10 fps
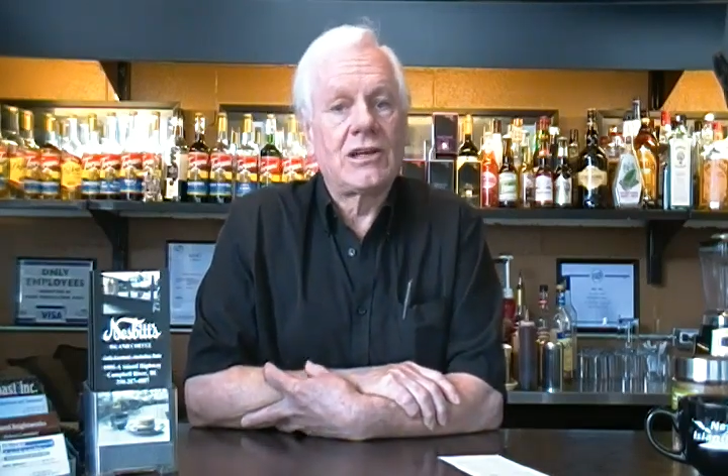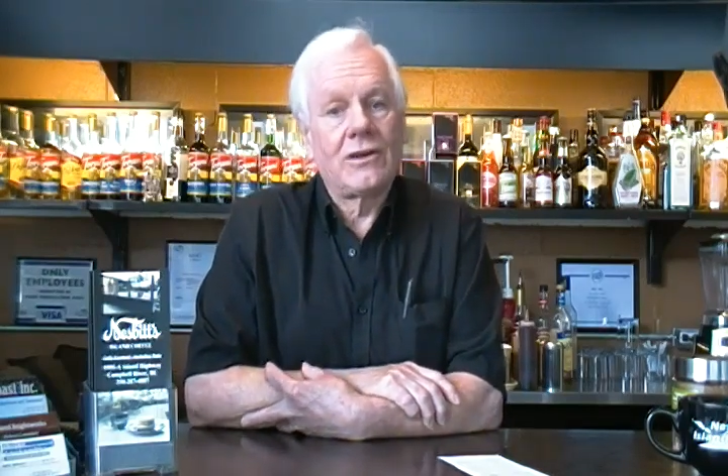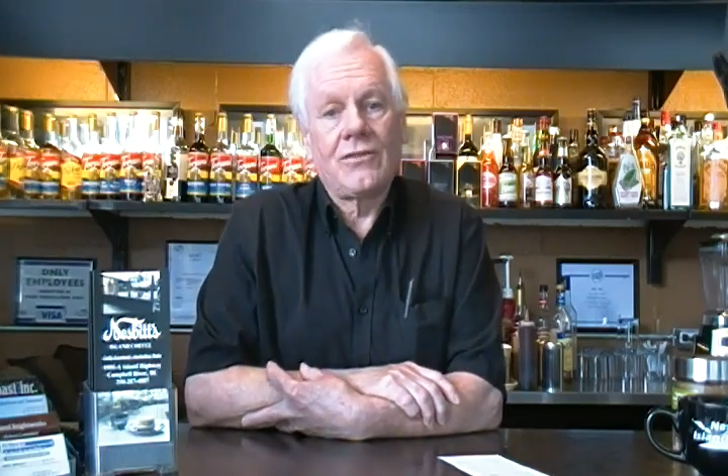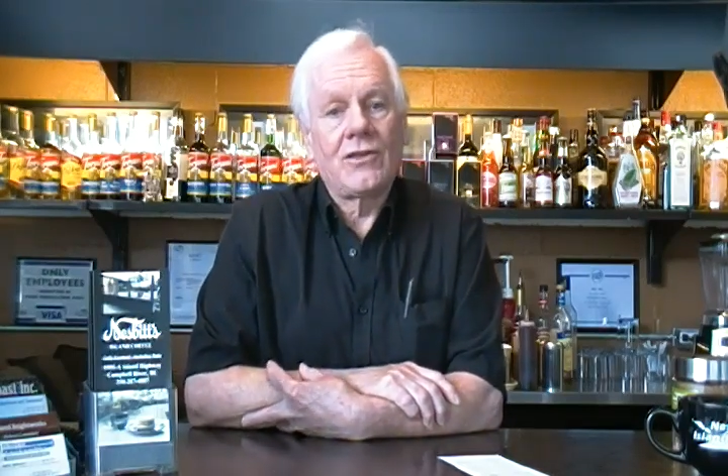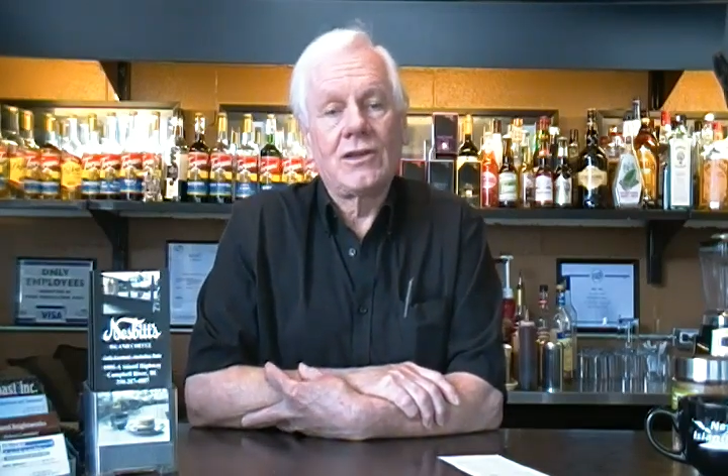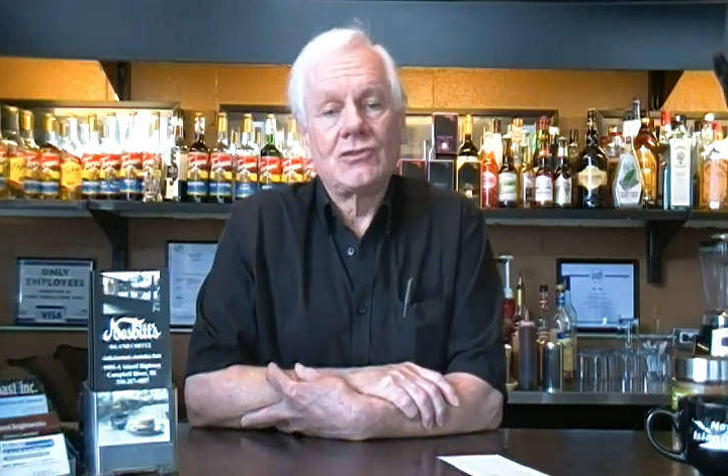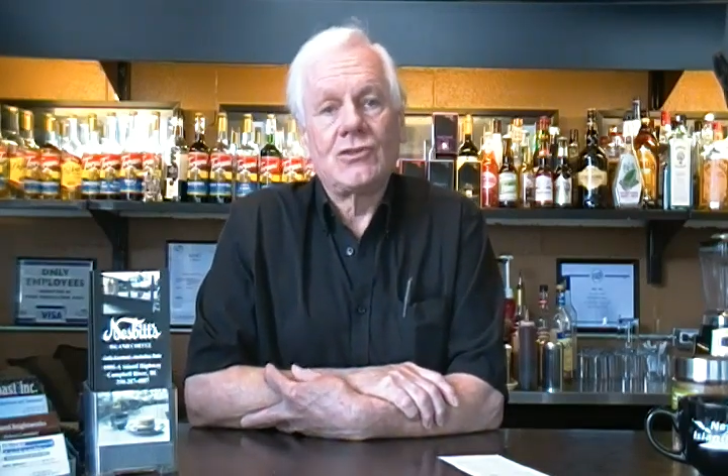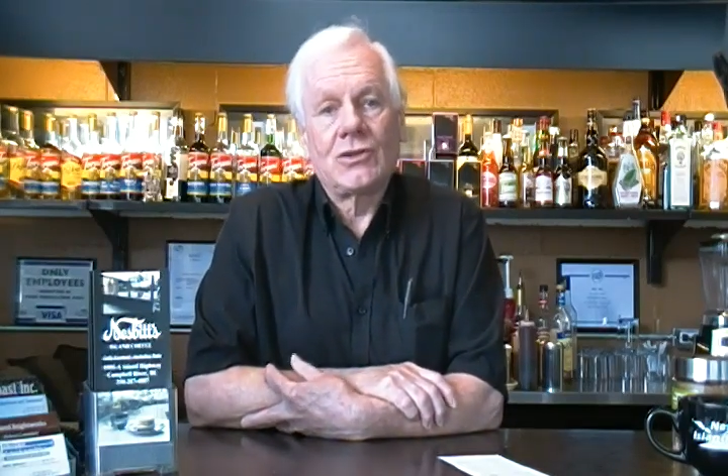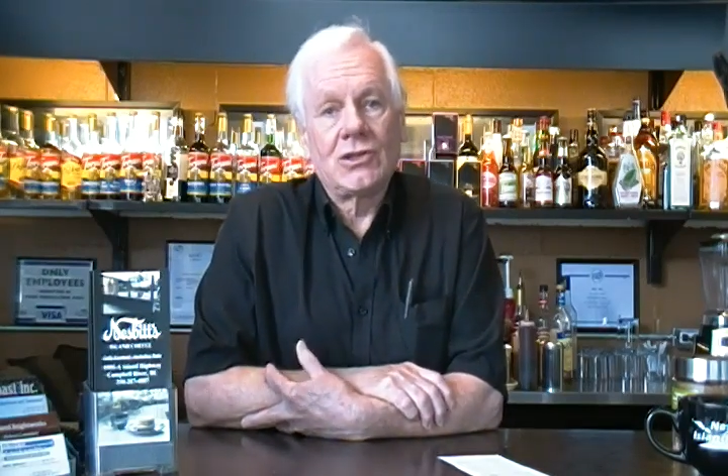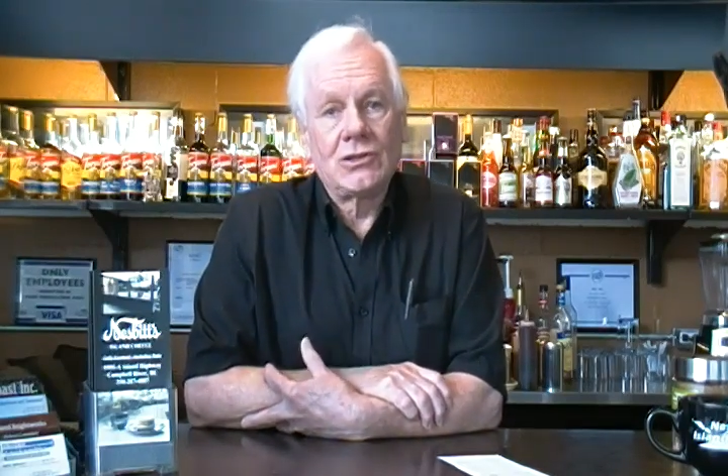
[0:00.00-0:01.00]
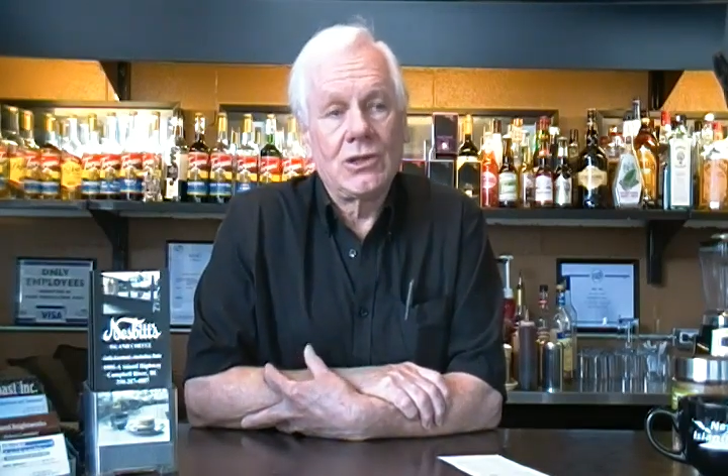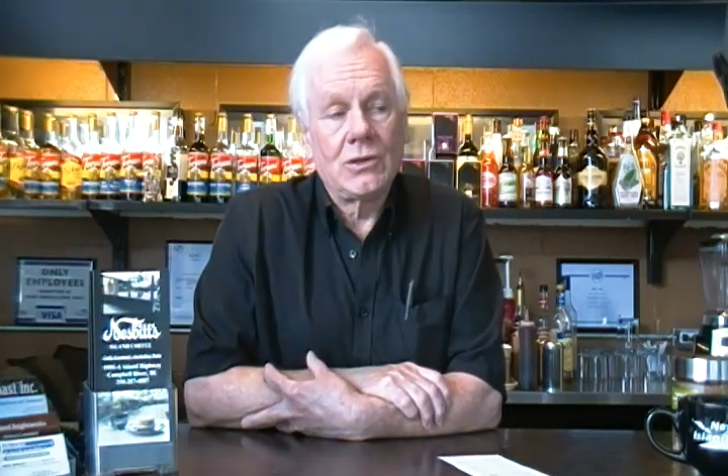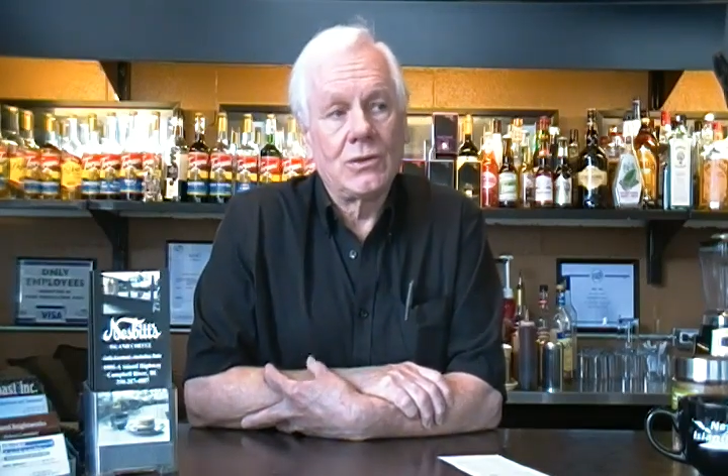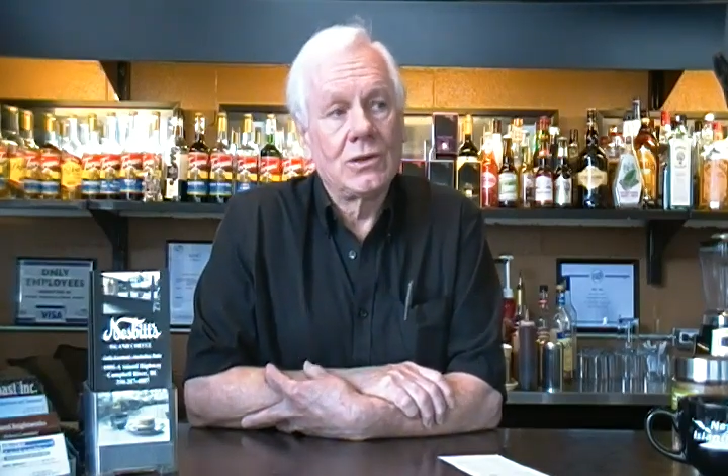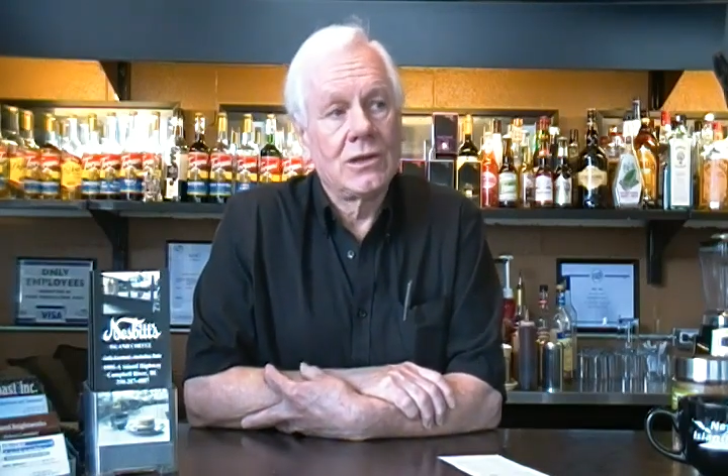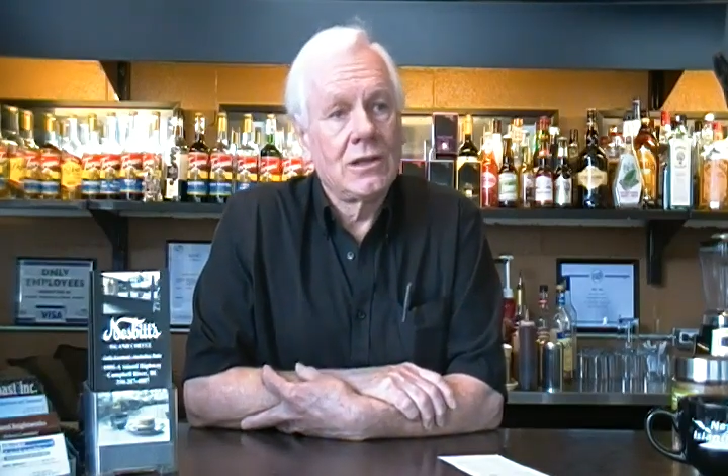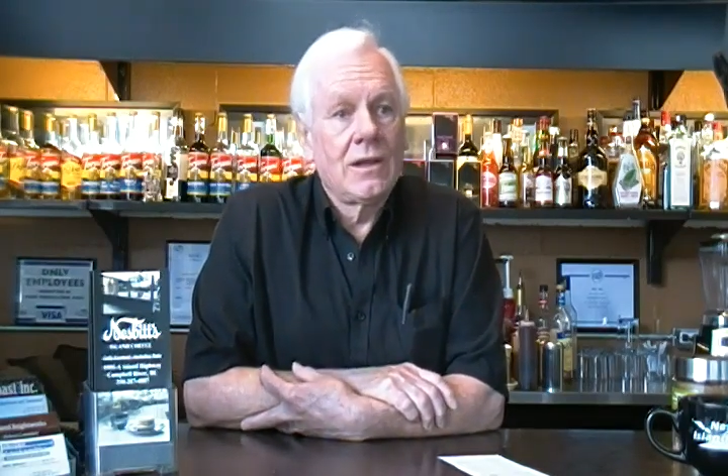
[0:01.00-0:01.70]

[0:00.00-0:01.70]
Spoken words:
ton of things you can do.